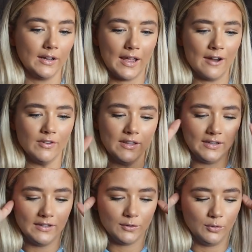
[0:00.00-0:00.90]
Like, everything
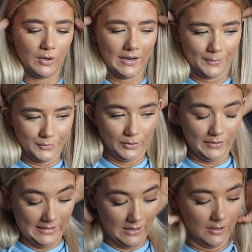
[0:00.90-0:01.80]
in this haul I
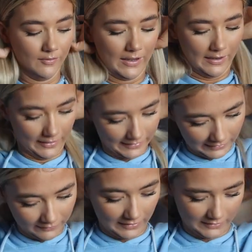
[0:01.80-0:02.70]
absolutely love, and like,
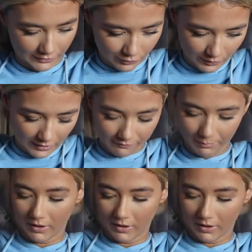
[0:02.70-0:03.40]
even this I do love,